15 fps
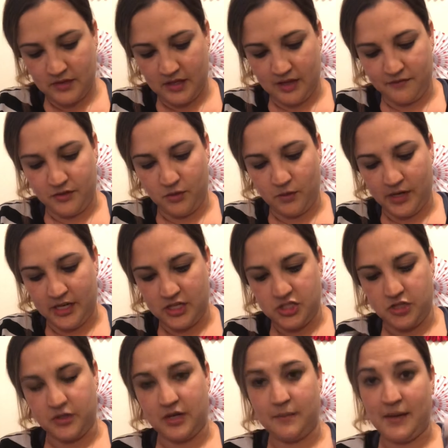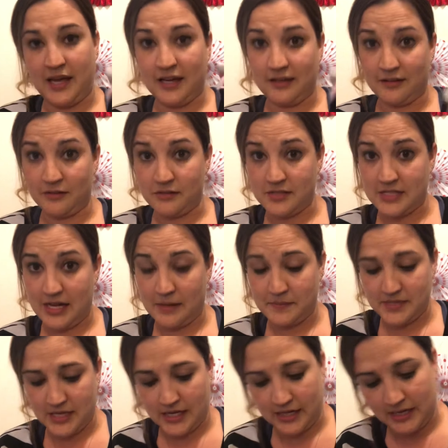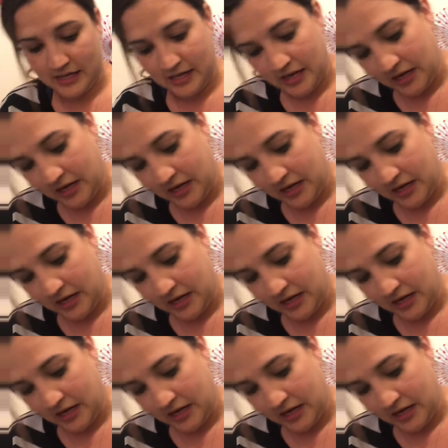If you wanted, you could make a little stop sign